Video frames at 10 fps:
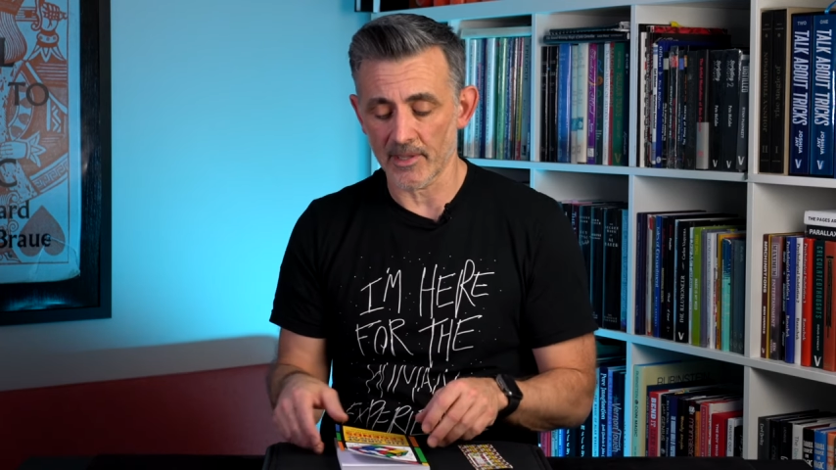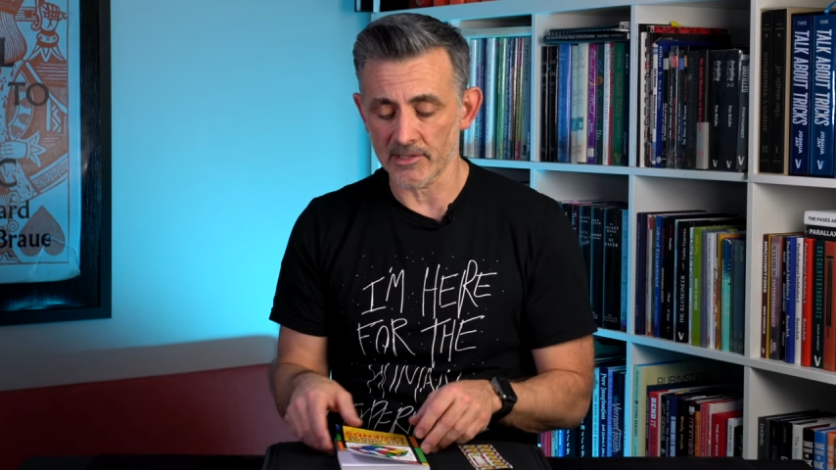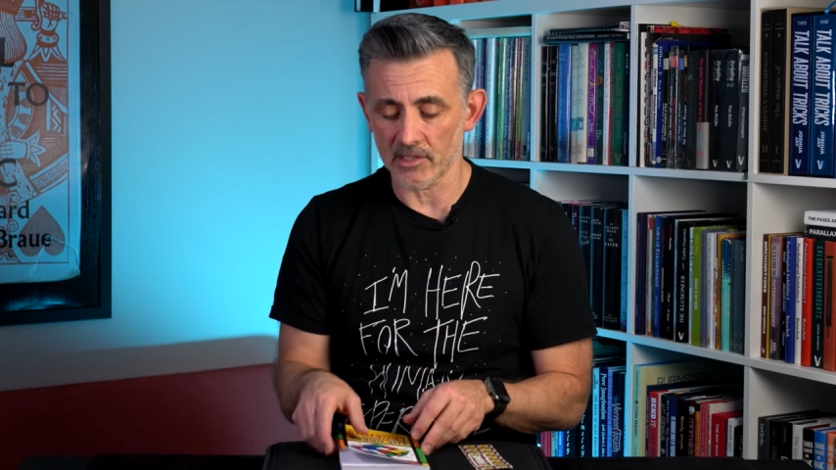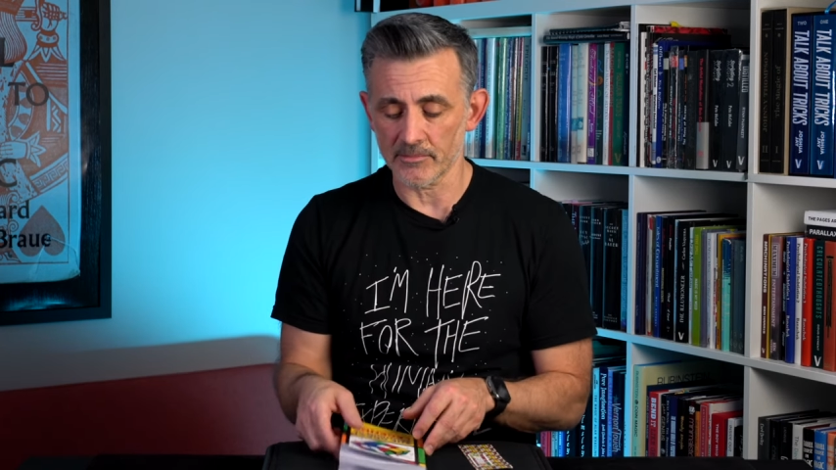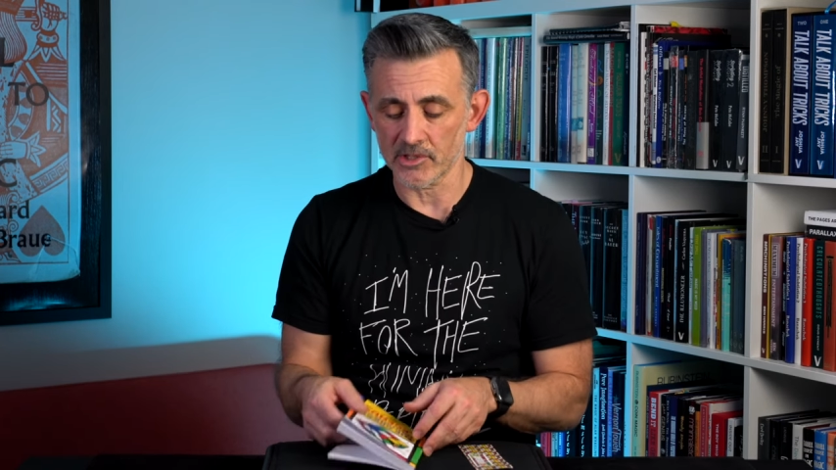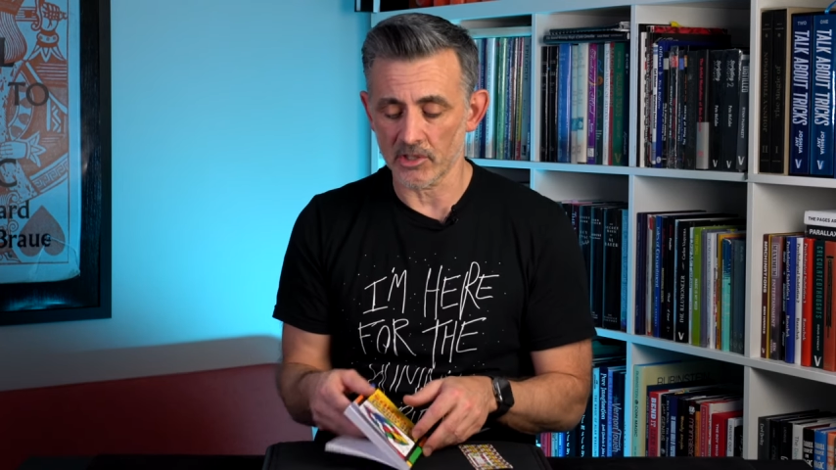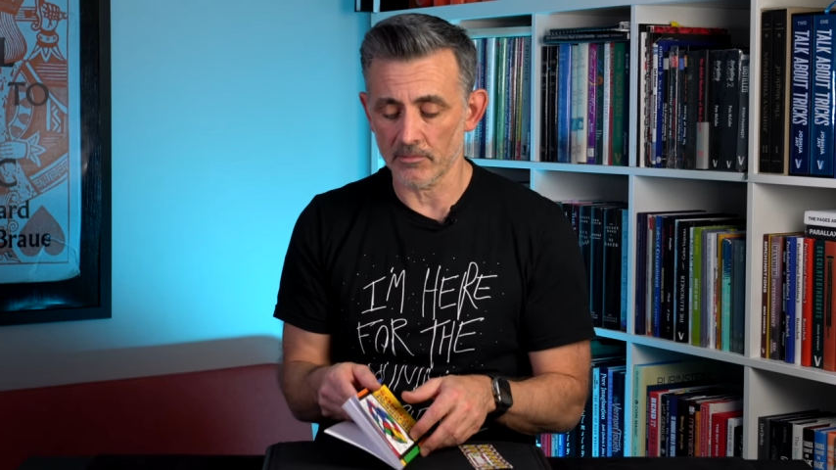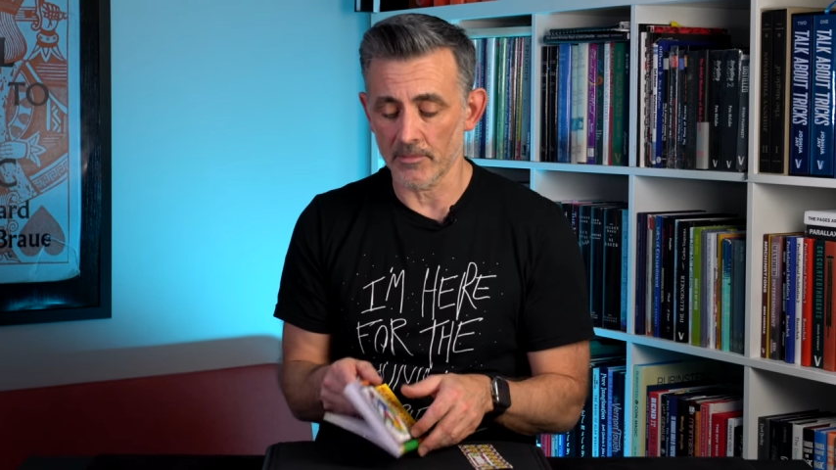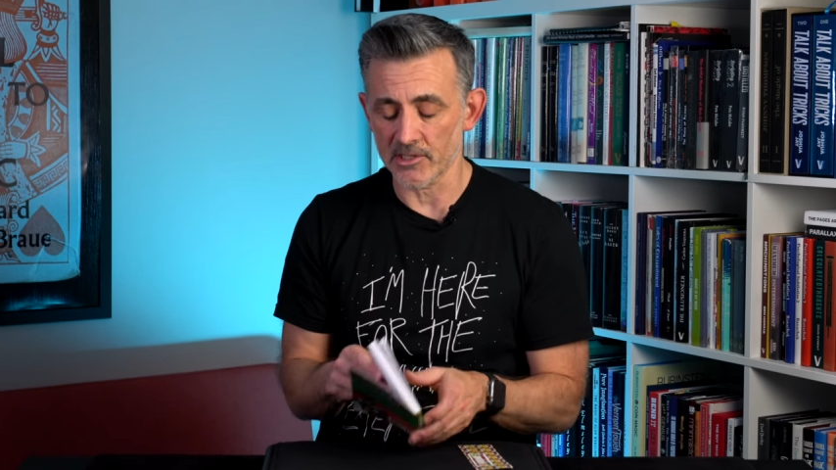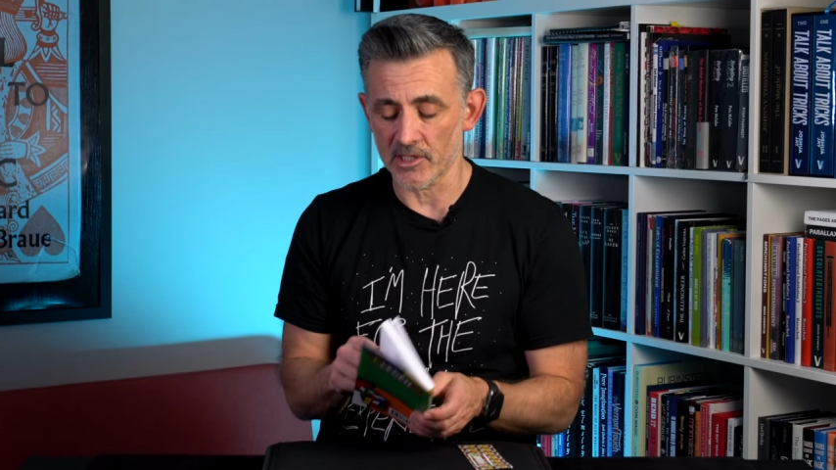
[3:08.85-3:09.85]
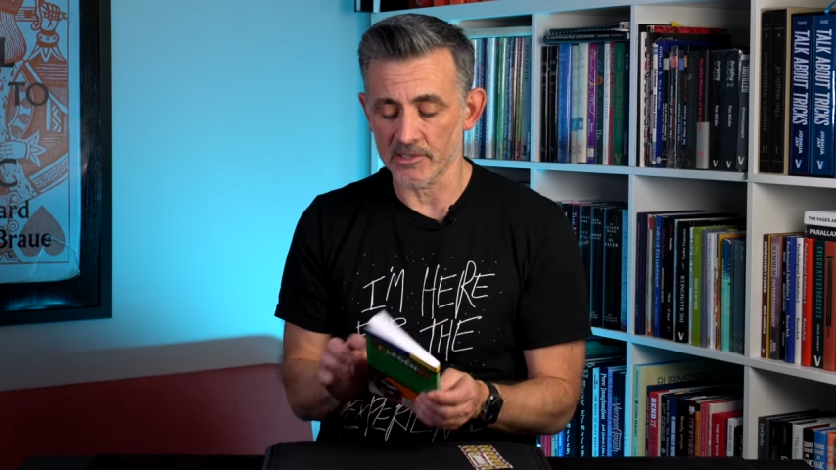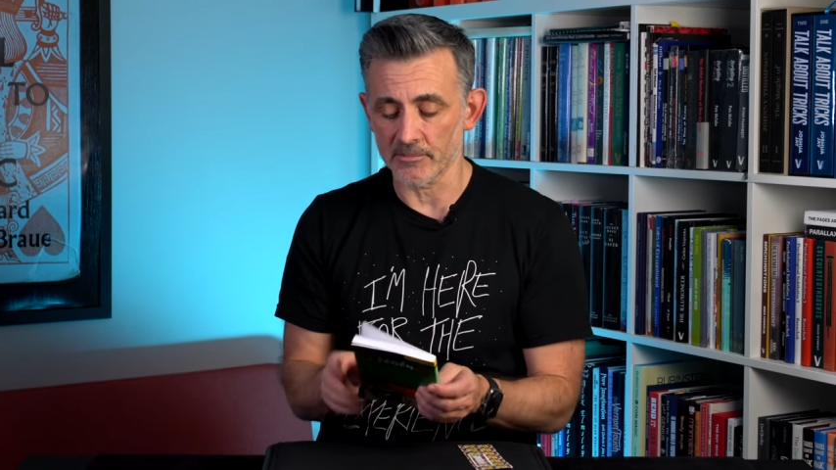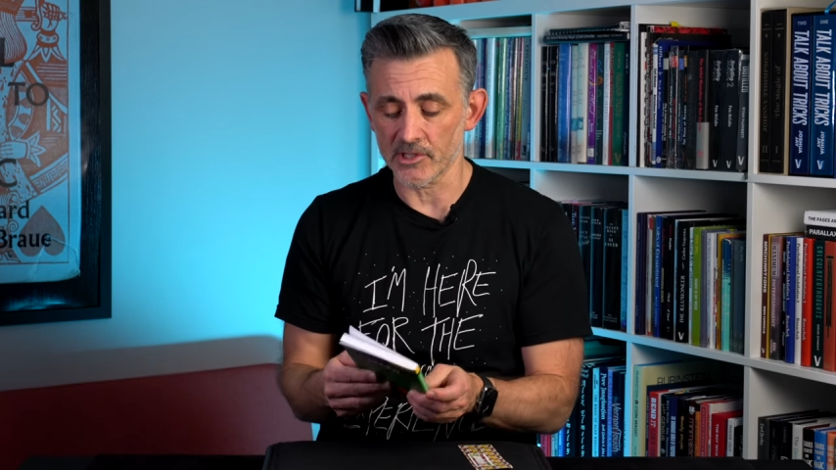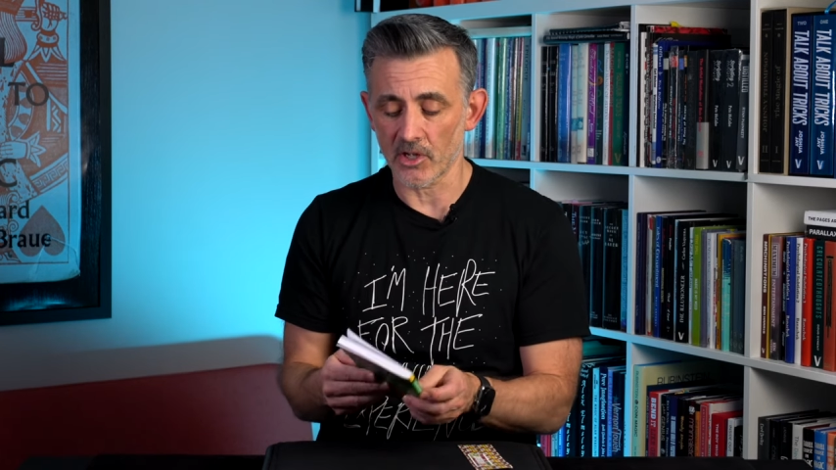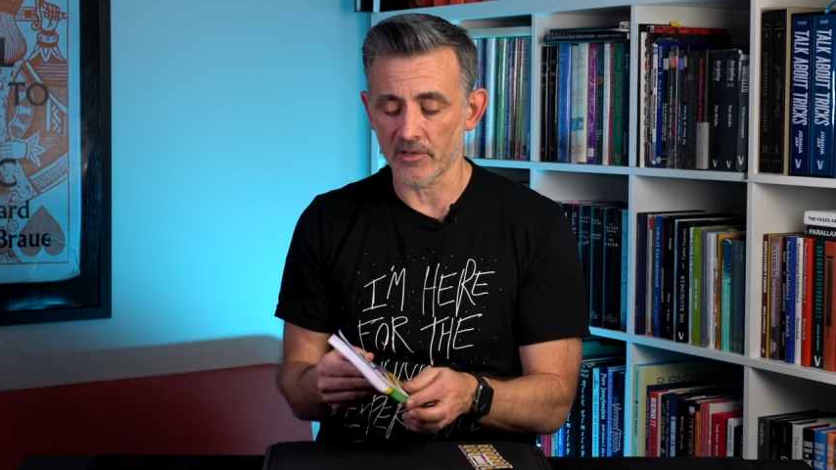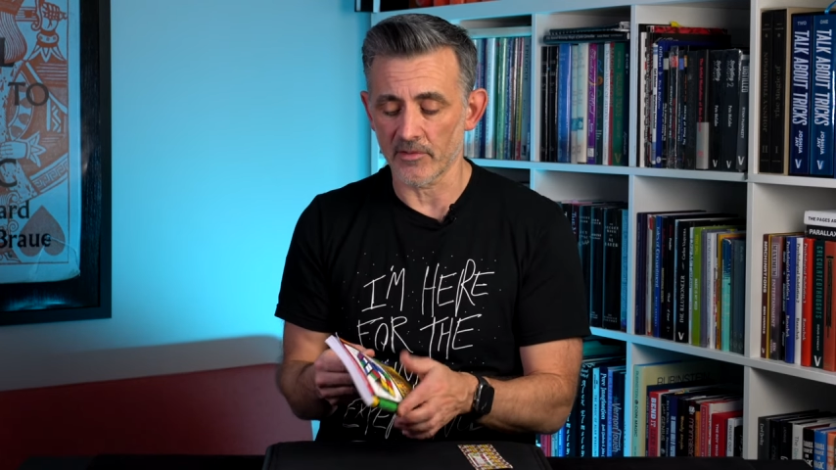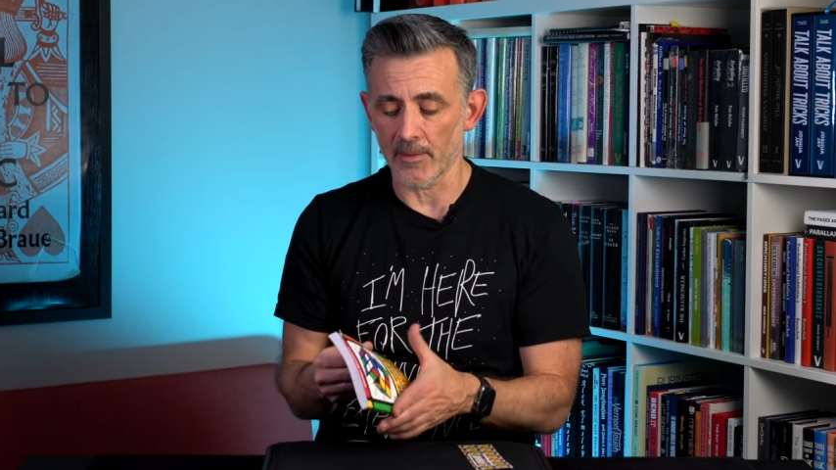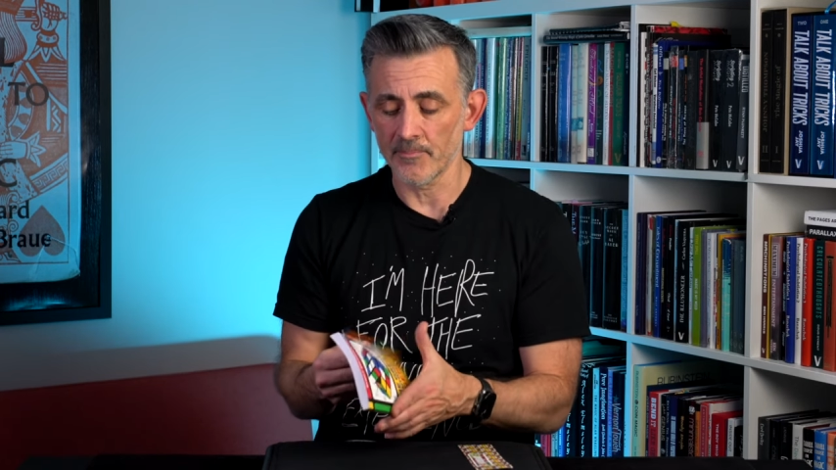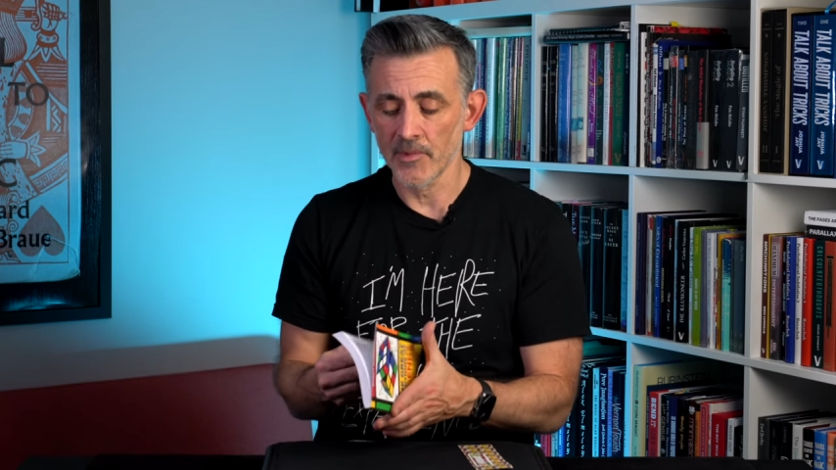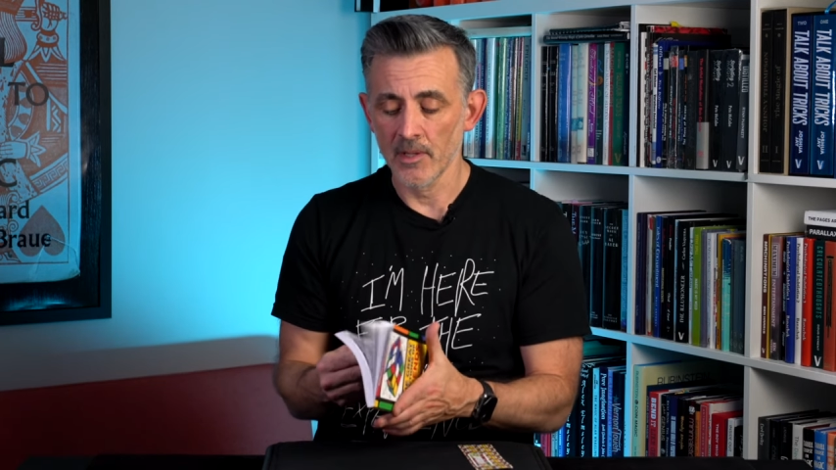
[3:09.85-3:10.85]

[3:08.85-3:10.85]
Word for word: mental, mentalism side of it.